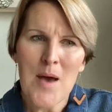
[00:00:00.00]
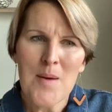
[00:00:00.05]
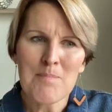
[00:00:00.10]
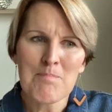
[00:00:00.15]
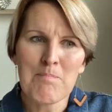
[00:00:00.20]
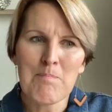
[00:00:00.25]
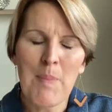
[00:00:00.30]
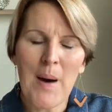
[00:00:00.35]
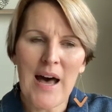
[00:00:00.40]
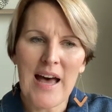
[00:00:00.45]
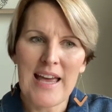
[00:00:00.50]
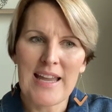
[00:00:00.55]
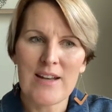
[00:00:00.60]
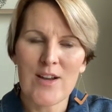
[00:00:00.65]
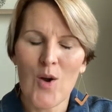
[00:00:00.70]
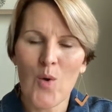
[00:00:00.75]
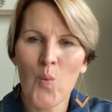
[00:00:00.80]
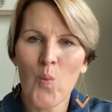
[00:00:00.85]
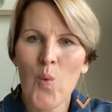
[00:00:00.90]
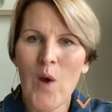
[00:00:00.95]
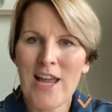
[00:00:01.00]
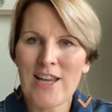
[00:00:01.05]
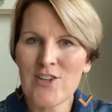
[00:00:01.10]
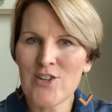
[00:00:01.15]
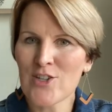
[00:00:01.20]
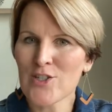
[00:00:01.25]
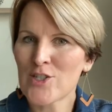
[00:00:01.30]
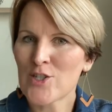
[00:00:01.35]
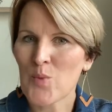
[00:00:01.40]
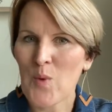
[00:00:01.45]
but when
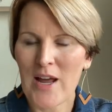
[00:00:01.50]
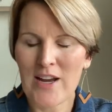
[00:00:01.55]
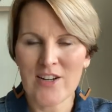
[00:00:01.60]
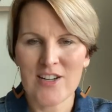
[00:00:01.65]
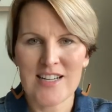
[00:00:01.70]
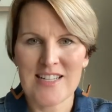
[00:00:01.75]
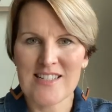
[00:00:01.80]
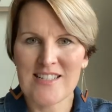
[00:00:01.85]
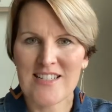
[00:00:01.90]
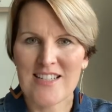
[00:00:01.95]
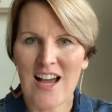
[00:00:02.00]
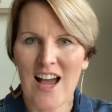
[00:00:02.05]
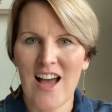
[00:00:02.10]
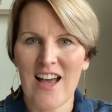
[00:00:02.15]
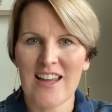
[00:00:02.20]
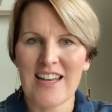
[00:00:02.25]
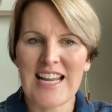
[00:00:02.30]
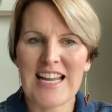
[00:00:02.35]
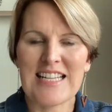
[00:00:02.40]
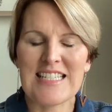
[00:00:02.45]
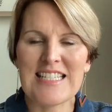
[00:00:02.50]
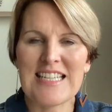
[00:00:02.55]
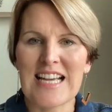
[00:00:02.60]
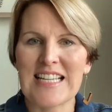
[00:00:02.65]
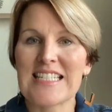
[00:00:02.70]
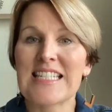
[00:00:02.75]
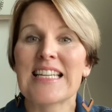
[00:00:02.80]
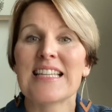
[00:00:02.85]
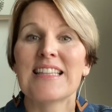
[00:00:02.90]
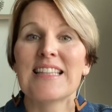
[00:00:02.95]
your sweater is done, it
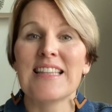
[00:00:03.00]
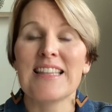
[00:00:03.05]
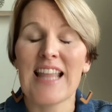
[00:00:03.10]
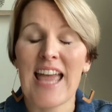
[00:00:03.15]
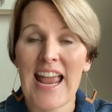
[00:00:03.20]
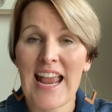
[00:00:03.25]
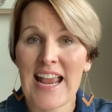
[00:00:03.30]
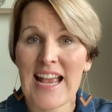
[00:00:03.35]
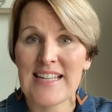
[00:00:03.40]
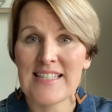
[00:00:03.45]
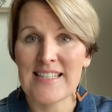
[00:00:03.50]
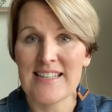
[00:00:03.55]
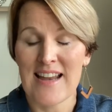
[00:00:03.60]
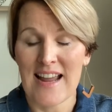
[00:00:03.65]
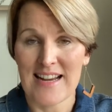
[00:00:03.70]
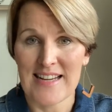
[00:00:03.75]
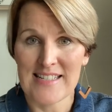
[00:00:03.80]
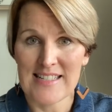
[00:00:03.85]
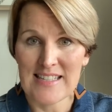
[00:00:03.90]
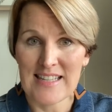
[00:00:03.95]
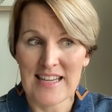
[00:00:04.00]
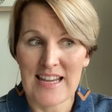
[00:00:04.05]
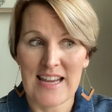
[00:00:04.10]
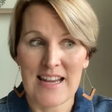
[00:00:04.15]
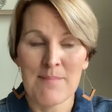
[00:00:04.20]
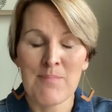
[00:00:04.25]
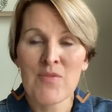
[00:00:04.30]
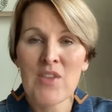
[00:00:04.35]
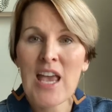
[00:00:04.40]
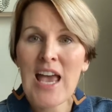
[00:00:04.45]
doesn't lay as
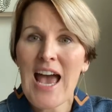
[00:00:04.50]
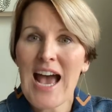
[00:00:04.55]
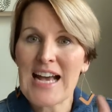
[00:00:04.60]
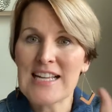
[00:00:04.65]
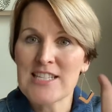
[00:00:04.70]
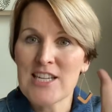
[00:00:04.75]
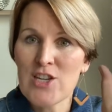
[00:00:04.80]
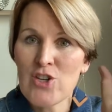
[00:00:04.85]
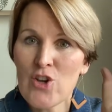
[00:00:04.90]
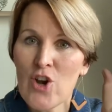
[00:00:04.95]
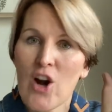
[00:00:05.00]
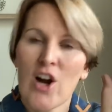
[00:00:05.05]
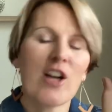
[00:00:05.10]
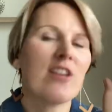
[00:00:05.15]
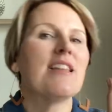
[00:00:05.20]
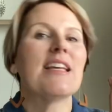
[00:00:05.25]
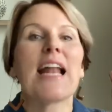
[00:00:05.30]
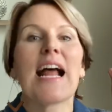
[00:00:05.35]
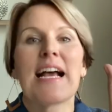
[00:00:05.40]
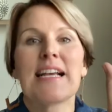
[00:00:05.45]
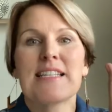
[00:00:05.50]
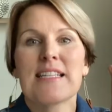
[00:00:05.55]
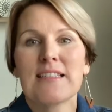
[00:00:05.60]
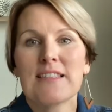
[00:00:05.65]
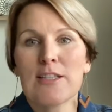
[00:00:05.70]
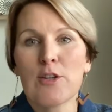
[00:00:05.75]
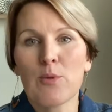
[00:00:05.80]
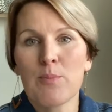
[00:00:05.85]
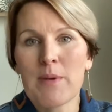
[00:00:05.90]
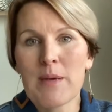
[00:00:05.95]
nicely as a yarn that has a
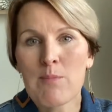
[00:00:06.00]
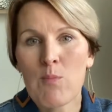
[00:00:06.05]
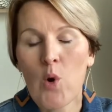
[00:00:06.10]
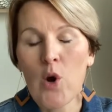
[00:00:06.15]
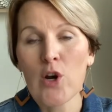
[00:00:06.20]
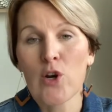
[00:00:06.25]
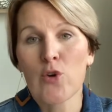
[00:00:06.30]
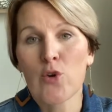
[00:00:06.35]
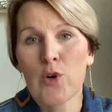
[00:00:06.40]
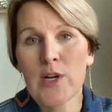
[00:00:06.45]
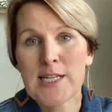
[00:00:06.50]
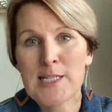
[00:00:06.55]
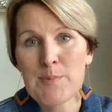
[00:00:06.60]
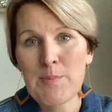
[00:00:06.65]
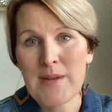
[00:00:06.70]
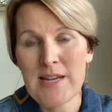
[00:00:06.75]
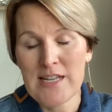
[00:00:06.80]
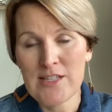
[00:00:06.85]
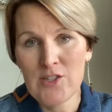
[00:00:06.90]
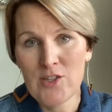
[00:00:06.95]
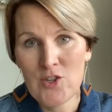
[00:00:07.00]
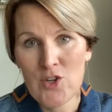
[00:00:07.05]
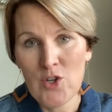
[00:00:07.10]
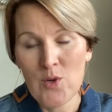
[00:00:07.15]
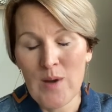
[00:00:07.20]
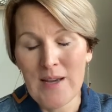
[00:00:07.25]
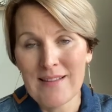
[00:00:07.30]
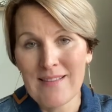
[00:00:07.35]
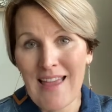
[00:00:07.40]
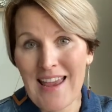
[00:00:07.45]
little bit more crispness to
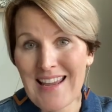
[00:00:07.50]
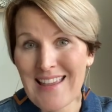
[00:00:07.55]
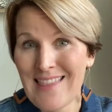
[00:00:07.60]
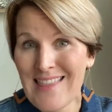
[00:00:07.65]
it like